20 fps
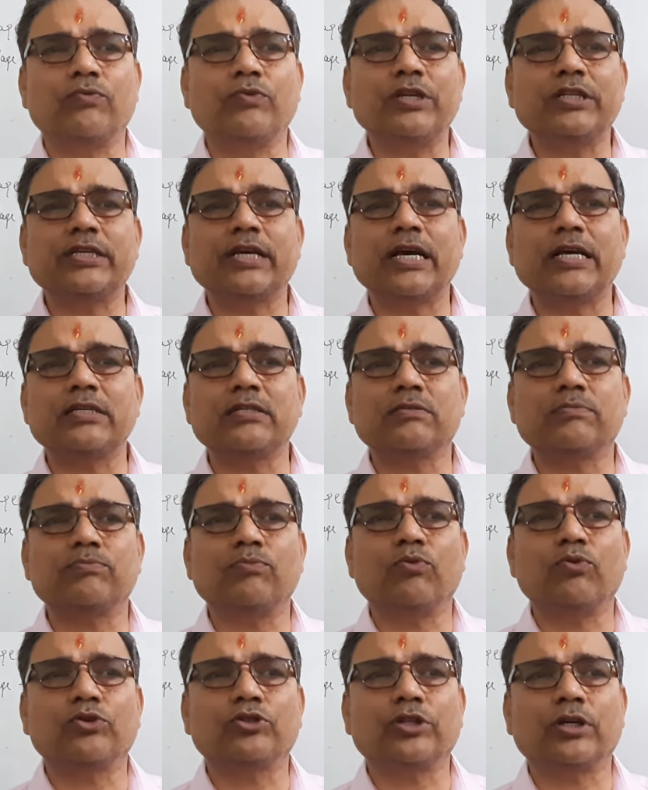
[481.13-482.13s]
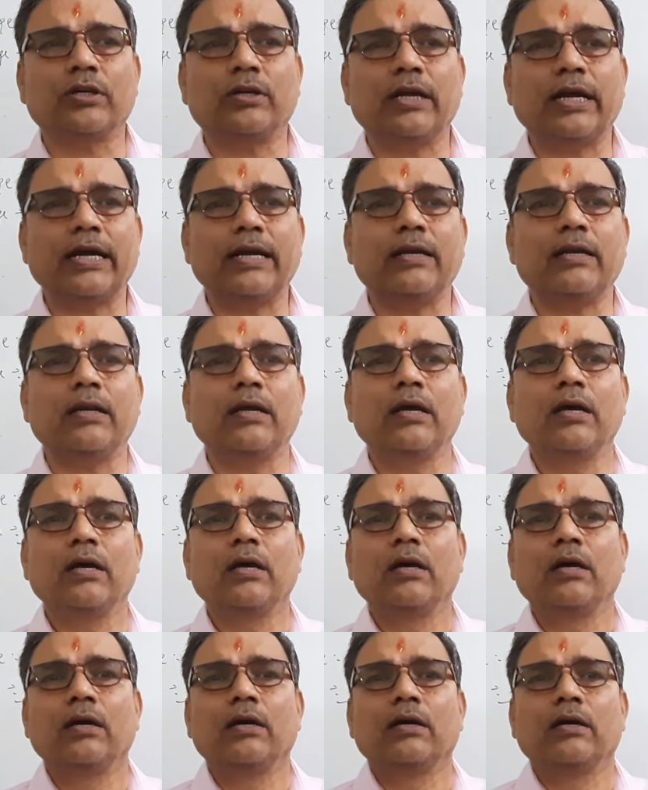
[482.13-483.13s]
which has motion
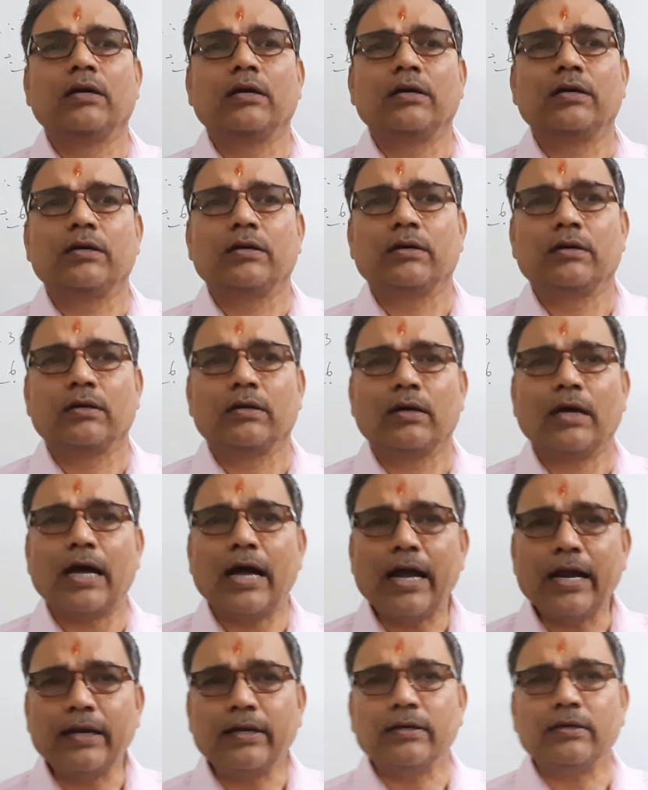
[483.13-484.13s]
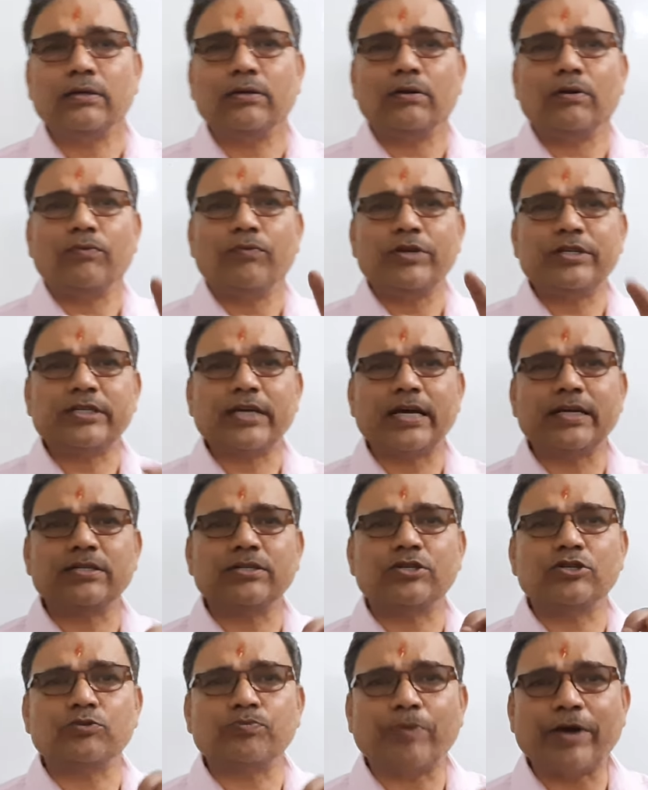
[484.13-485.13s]
and which
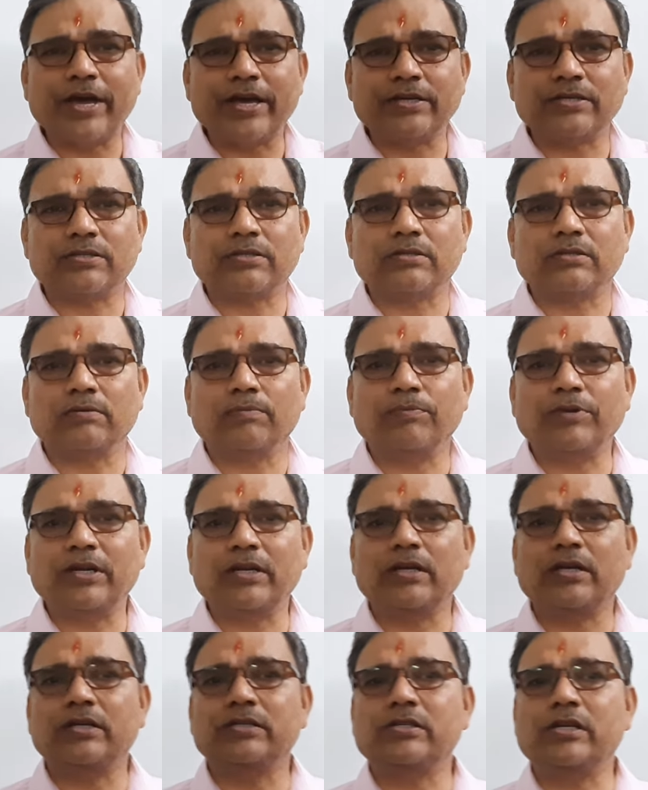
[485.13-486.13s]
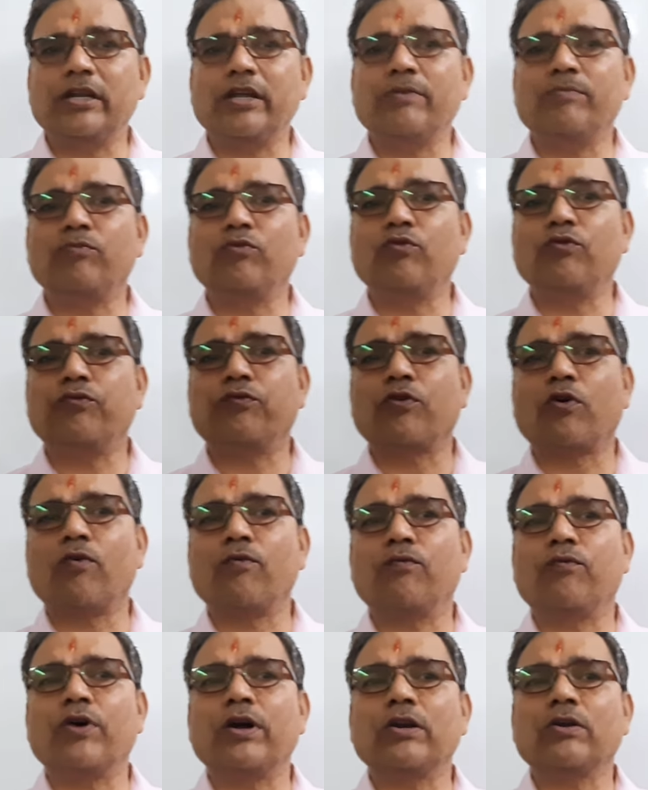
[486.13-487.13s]
has space, mean easily move
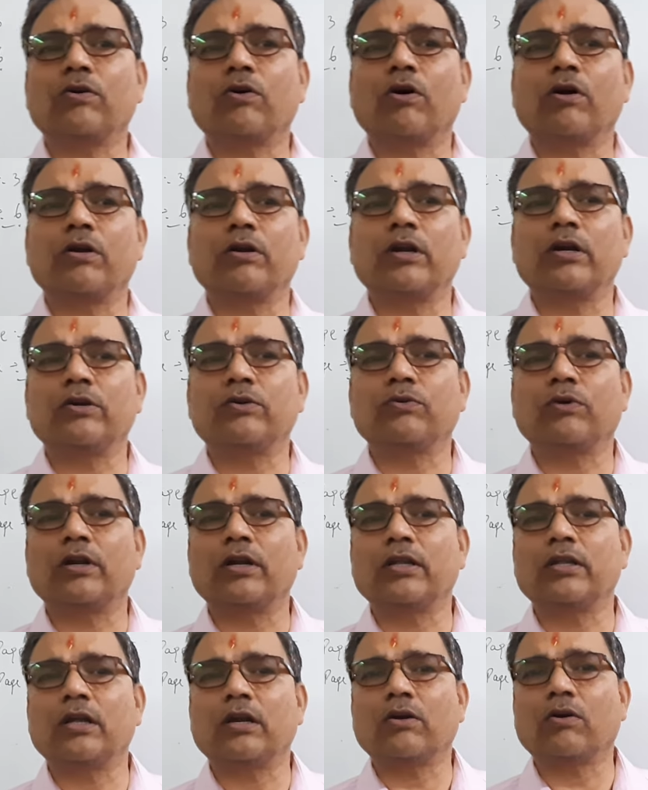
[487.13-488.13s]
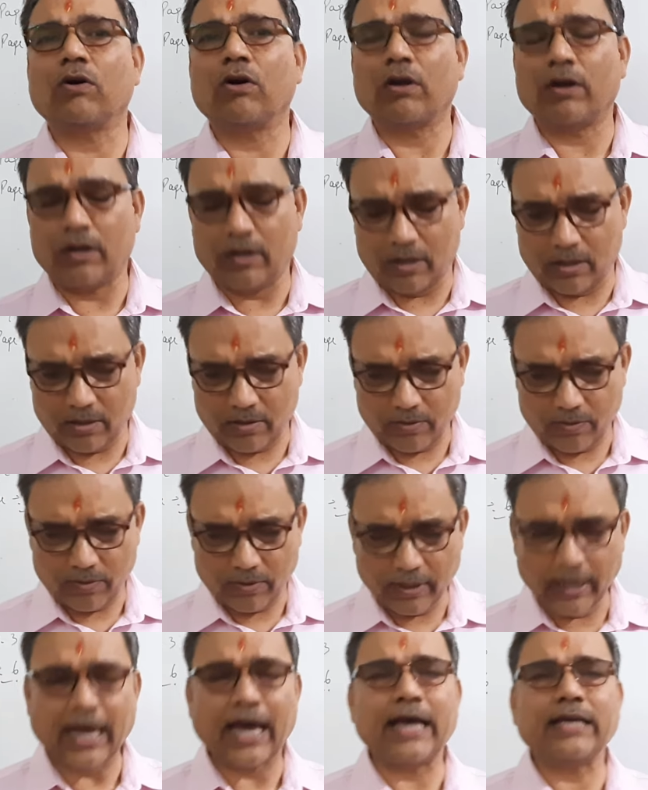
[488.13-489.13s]
from one corner to another corner.
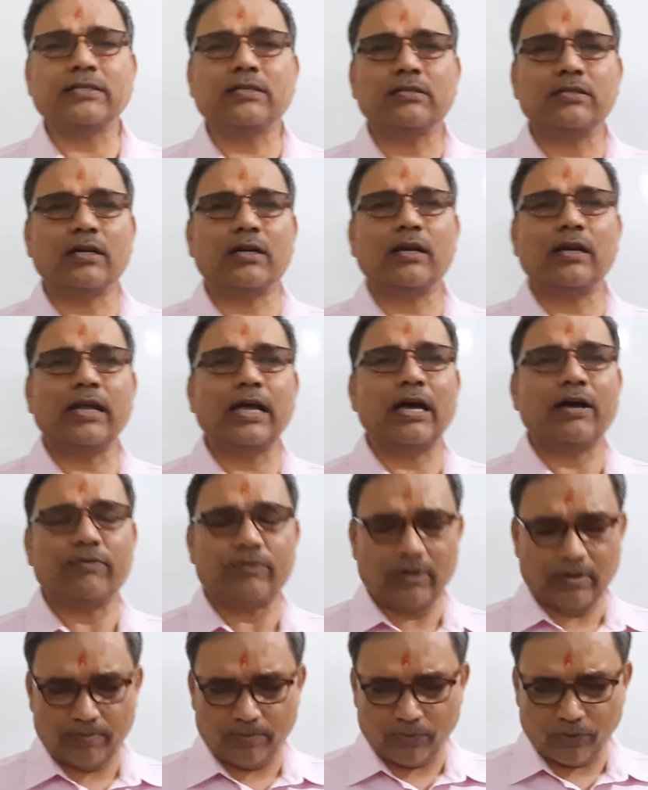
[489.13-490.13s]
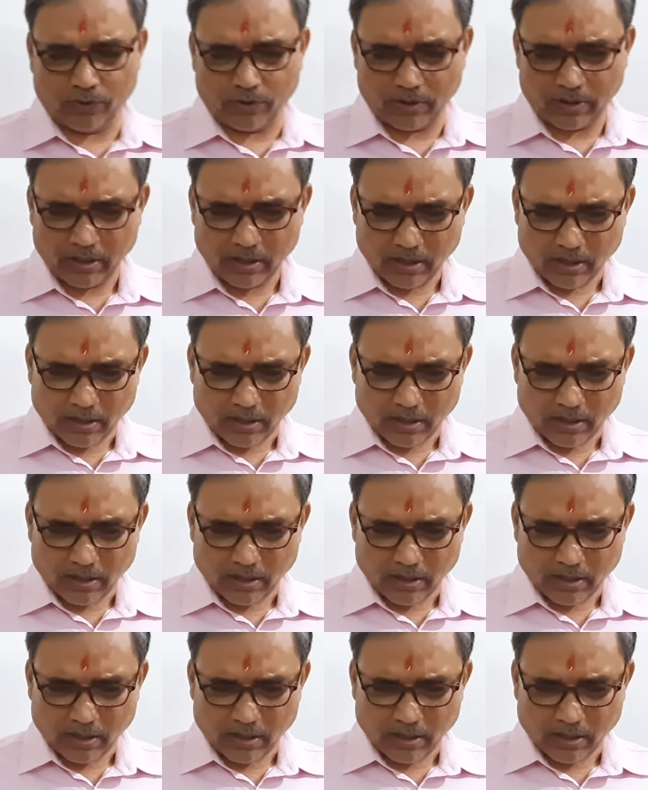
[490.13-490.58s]
Gas generally have the more